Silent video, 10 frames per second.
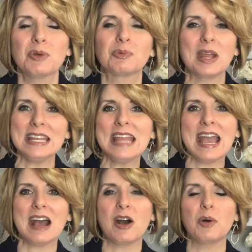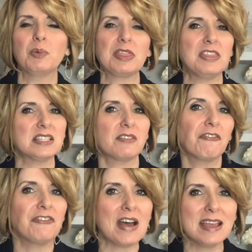Right now, with this
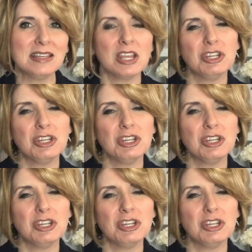fun